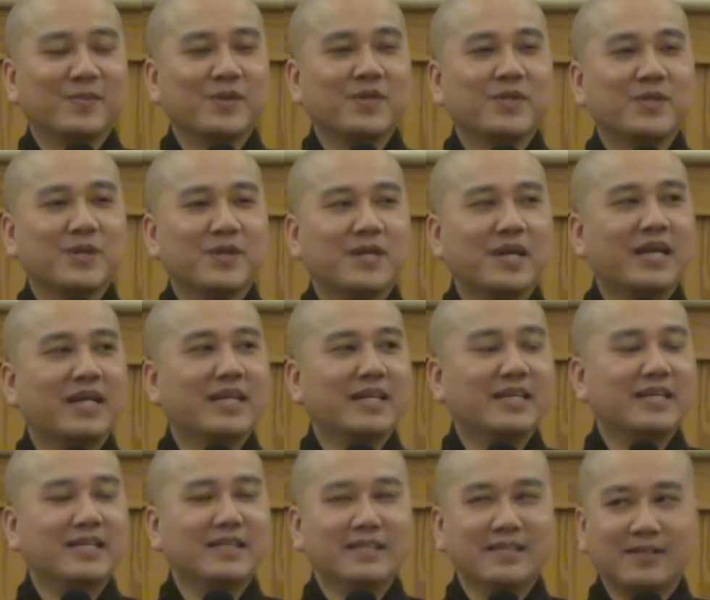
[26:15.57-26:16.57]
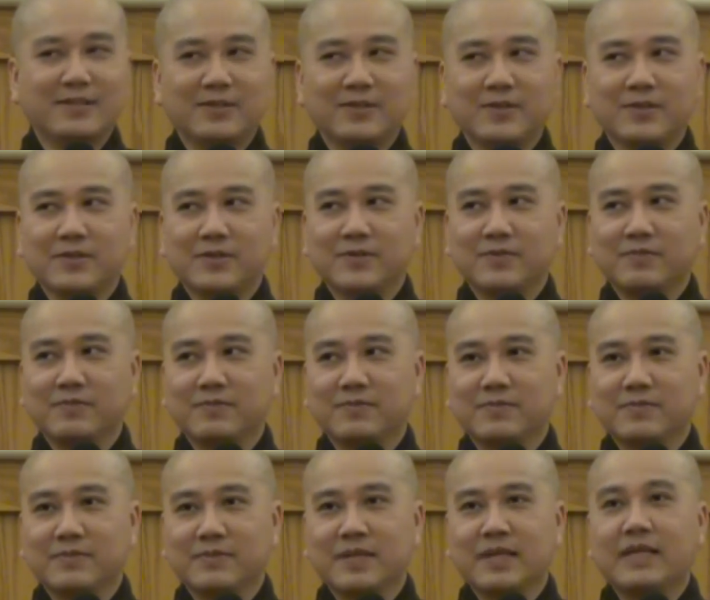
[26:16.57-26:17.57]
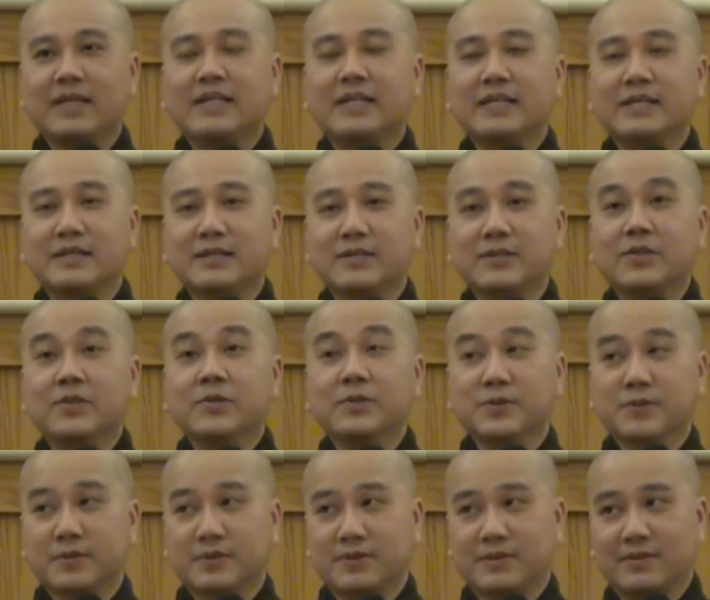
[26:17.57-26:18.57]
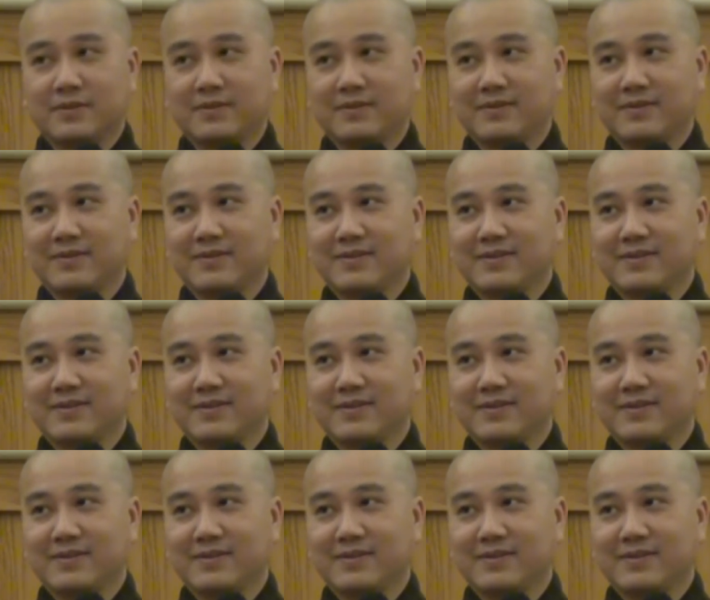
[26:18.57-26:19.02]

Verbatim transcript: with your daily daily use.